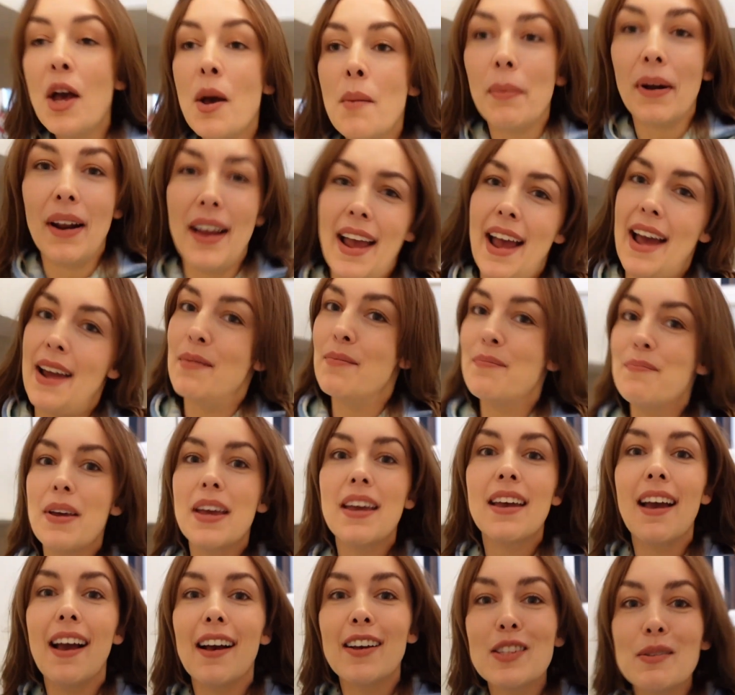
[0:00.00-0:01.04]
but I had
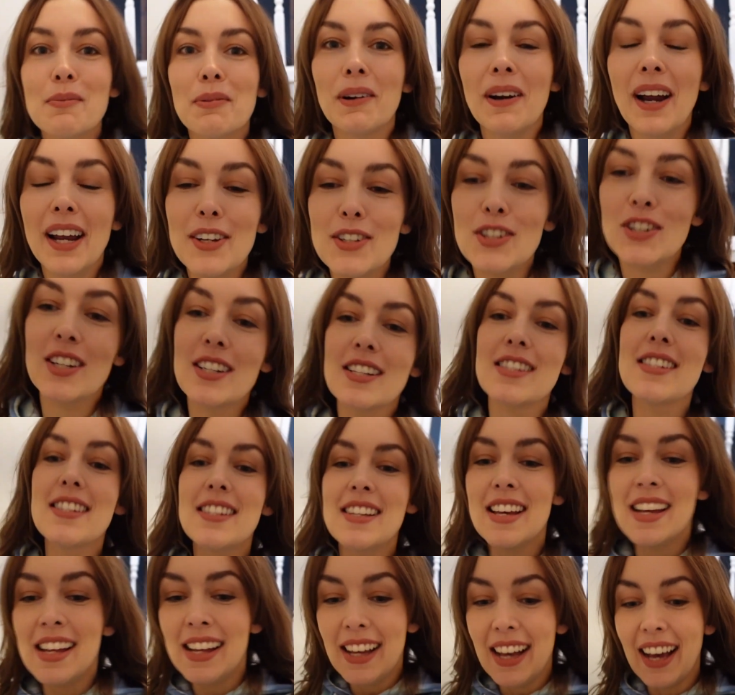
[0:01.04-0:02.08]
big aspirations
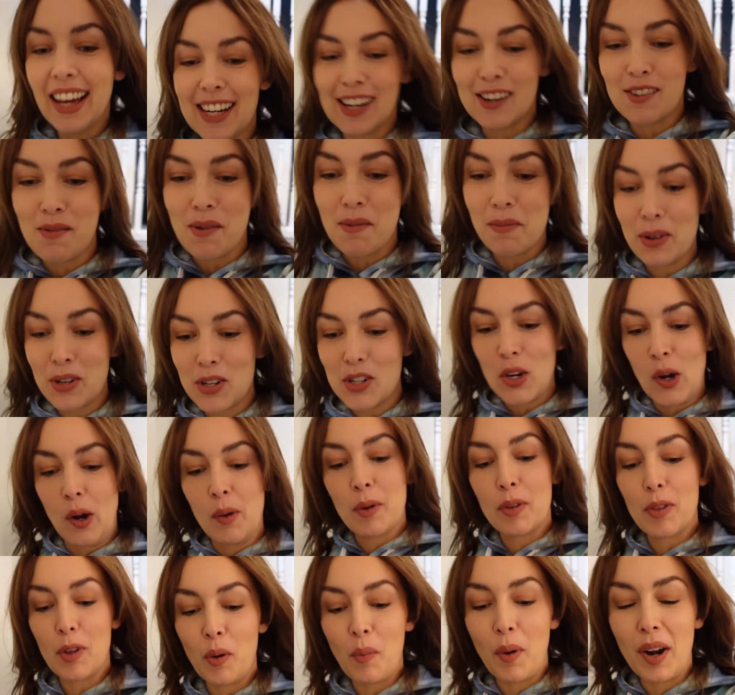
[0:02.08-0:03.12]
and I remember sharing
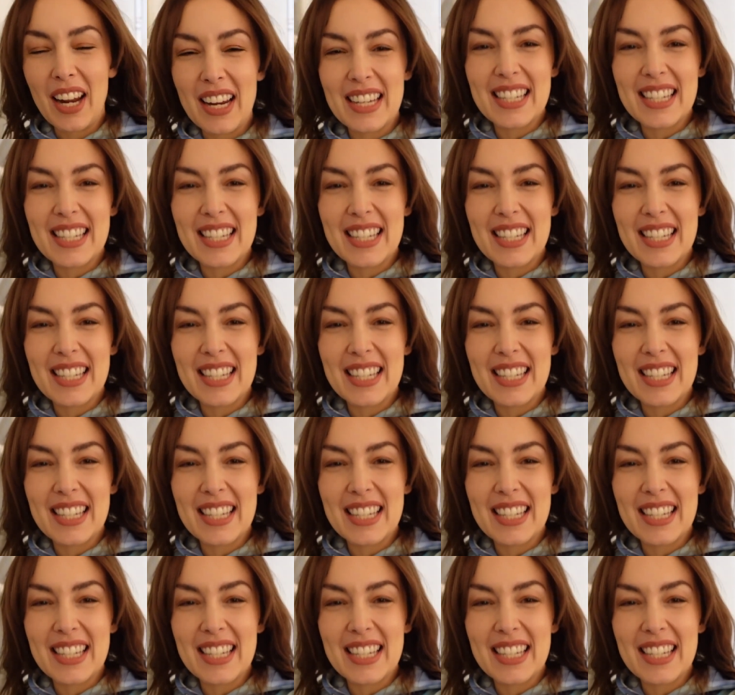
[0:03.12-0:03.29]
with her what I